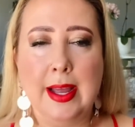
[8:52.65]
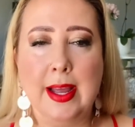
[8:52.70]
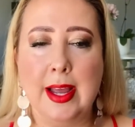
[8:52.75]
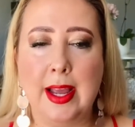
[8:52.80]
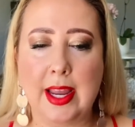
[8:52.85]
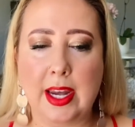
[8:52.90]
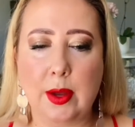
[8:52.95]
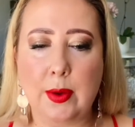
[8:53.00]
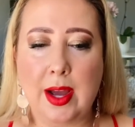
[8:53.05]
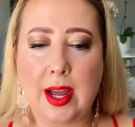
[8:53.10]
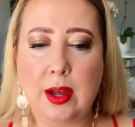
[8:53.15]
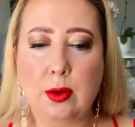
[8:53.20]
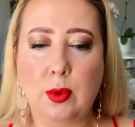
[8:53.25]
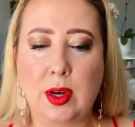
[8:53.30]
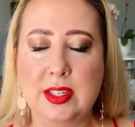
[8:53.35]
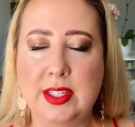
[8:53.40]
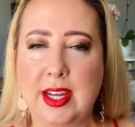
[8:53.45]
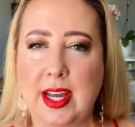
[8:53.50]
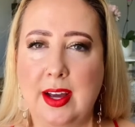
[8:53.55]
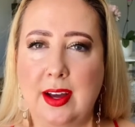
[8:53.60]
Anyway, one
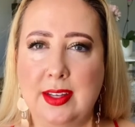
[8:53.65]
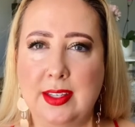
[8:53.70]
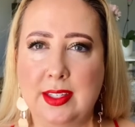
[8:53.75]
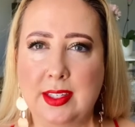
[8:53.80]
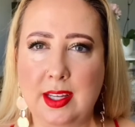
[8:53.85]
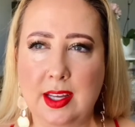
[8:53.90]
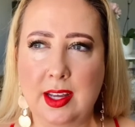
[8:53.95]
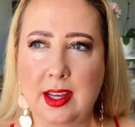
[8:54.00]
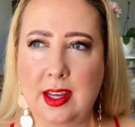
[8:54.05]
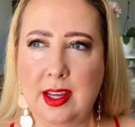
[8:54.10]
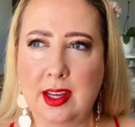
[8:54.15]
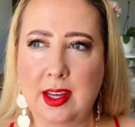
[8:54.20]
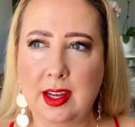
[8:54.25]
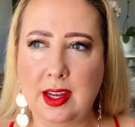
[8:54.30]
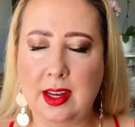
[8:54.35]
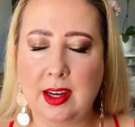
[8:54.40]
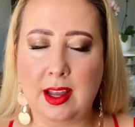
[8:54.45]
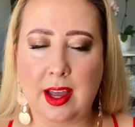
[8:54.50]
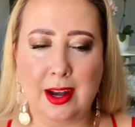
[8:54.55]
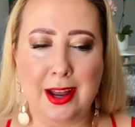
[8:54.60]
day I
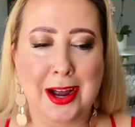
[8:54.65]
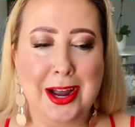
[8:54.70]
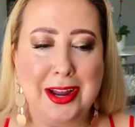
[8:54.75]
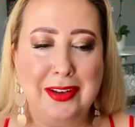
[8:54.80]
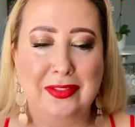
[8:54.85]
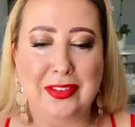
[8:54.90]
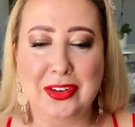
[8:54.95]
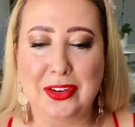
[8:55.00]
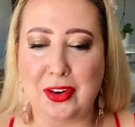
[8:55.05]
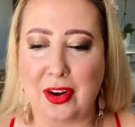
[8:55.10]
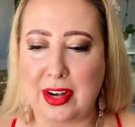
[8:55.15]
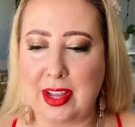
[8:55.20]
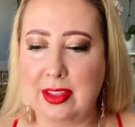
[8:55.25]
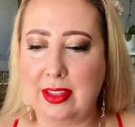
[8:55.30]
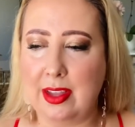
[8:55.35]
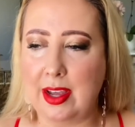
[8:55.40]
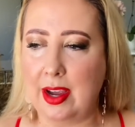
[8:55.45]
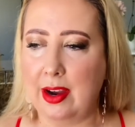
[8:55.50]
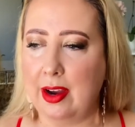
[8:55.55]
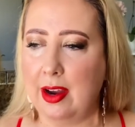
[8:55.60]
did, and I even got in
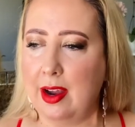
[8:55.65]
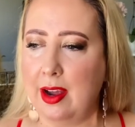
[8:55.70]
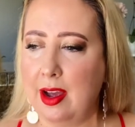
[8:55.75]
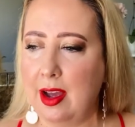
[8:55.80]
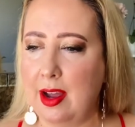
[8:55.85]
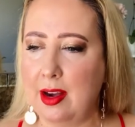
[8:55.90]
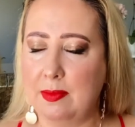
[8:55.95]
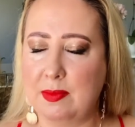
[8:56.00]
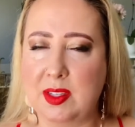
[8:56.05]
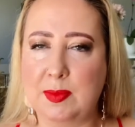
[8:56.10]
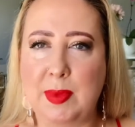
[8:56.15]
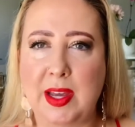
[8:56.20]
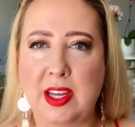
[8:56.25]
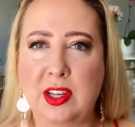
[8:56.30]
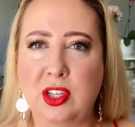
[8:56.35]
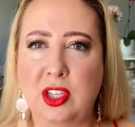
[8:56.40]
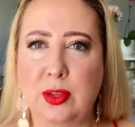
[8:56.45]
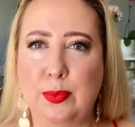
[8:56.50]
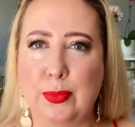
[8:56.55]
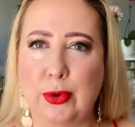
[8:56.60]
there, and I'm speaking to
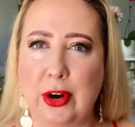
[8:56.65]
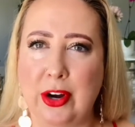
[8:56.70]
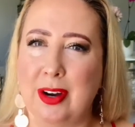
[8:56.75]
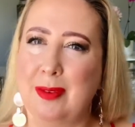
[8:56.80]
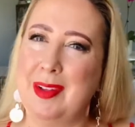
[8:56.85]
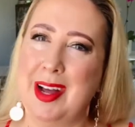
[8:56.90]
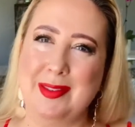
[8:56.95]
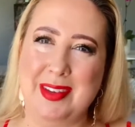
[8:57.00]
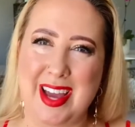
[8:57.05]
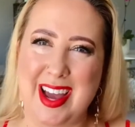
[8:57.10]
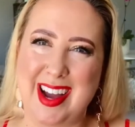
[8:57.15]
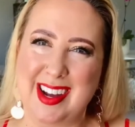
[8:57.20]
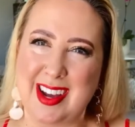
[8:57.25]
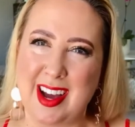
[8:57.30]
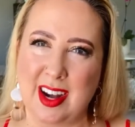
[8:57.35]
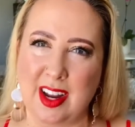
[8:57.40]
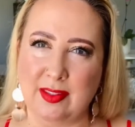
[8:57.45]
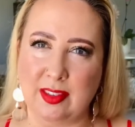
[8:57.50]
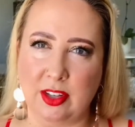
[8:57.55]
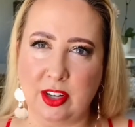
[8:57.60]
the broker. I'm like, yeah, I can't
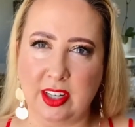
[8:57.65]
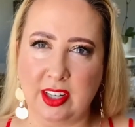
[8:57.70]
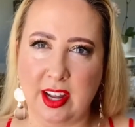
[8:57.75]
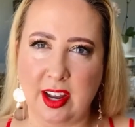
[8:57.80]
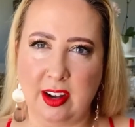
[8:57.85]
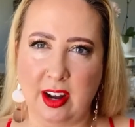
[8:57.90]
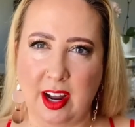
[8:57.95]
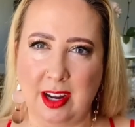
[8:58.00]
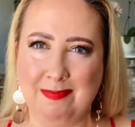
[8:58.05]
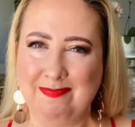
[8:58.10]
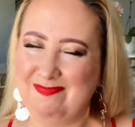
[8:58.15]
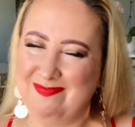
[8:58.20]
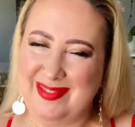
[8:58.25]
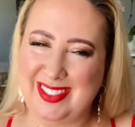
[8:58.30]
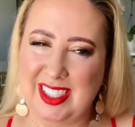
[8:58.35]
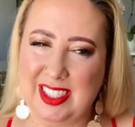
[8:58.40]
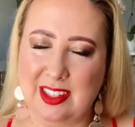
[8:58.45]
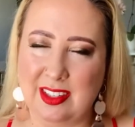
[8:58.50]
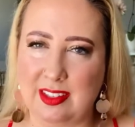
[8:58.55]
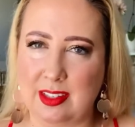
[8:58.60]
have a loan, can I?
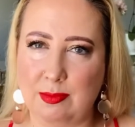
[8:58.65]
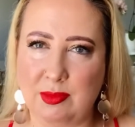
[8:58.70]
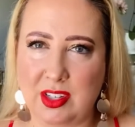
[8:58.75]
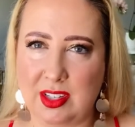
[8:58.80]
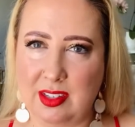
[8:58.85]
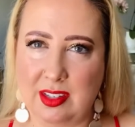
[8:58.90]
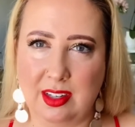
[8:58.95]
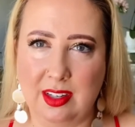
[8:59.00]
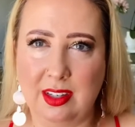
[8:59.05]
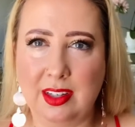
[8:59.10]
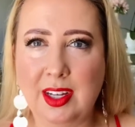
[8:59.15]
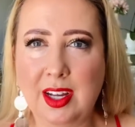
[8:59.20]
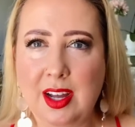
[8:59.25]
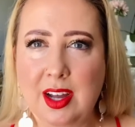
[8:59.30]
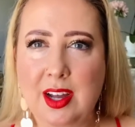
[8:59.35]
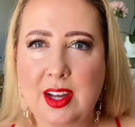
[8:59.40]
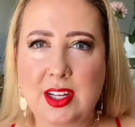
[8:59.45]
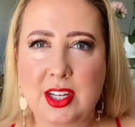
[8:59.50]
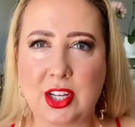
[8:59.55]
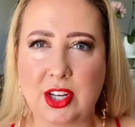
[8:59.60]
Because I'm just a
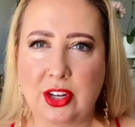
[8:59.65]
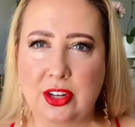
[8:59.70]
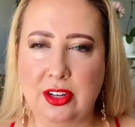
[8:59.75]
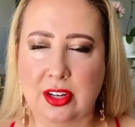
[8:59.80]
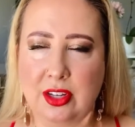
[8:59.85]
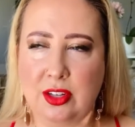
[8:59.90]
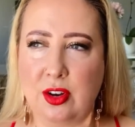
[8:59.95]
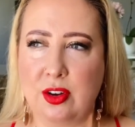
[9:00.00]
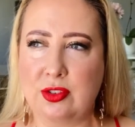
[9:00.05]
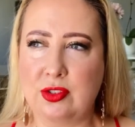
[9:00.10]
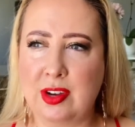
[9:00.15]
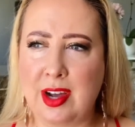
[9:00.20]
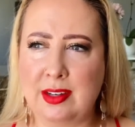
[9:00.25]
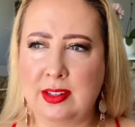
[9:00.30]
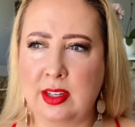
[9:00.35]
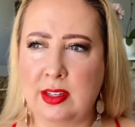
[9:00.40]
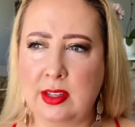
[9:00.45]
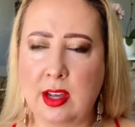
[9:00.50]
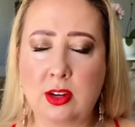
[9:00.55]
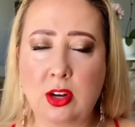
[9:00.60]
contractor.
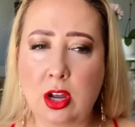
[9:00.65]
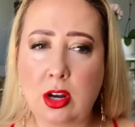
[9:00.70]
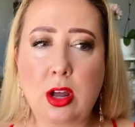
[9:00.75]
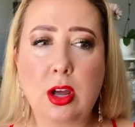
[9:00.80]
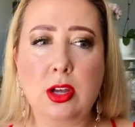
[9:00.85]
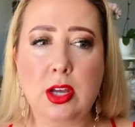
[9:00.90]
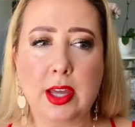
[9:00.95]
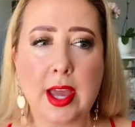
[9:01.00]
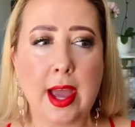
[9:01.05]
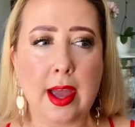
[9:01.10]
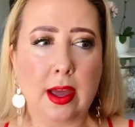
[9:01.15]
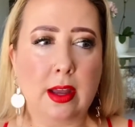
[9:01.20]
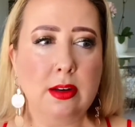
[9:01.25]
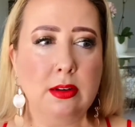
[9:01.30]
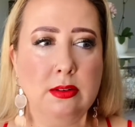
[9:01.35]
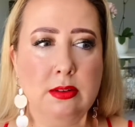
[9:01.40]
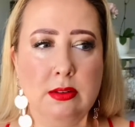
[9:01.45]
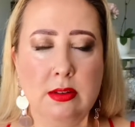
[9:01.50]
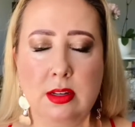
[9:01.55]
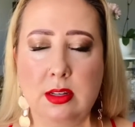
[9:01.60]
He's like, no, you can.
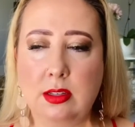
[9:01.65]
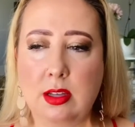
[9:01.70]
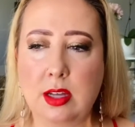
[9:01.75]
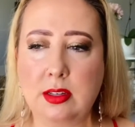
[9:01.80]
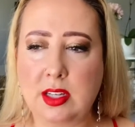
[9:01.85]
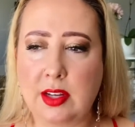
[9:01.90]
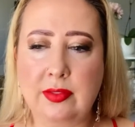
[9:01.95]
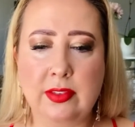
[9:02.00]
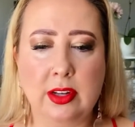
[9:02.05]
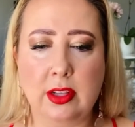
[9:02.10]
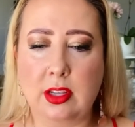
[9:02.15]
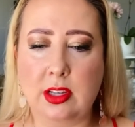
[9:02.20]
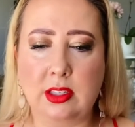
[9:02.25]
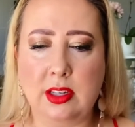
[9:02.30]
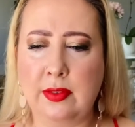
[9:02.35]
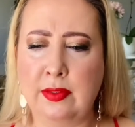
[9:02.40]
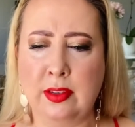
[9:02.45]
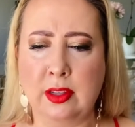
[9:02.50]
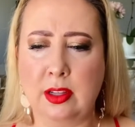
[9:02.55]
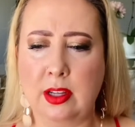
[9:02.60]
He's like, definitely.
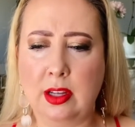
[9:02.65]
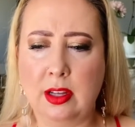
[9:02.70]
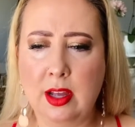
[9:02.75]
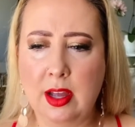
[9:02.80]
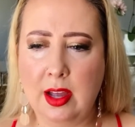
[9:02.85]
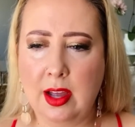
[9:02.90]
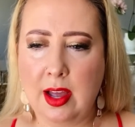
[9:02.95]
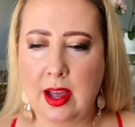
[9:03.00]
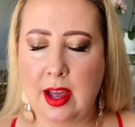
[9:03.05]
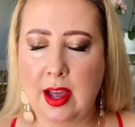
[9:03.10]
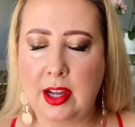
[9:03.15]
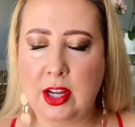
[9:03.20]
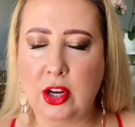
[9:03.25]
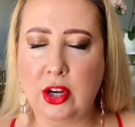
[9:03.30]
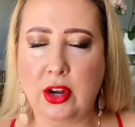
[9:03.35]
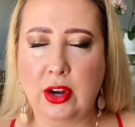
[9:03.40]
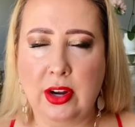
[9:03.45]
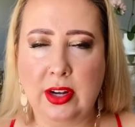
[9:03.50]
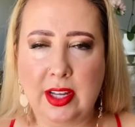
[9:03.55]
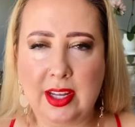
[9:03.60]
You know,
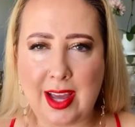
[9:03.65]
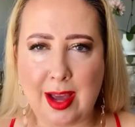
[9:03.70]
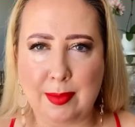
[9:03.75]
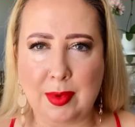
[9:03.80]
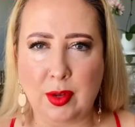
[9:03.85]
and he gave me all the